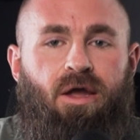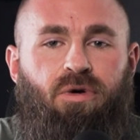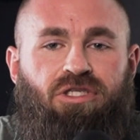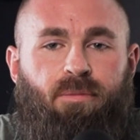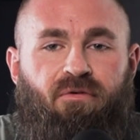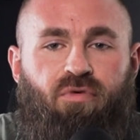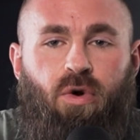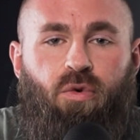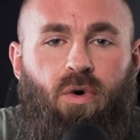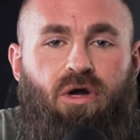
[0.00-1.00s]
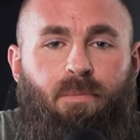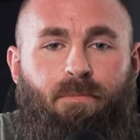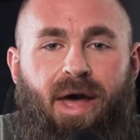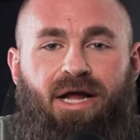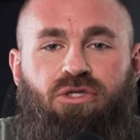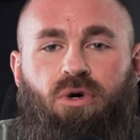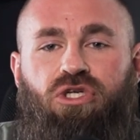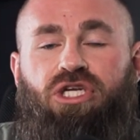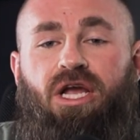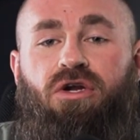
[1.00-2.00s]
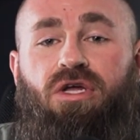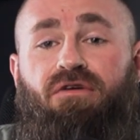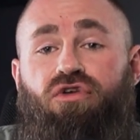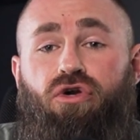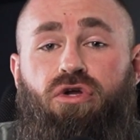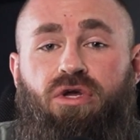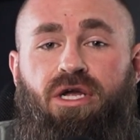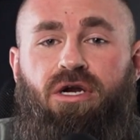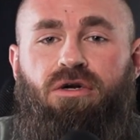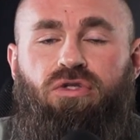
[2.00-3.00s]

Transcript: Hey, what's up everyone? Welcome back to our channel, and if you're new here,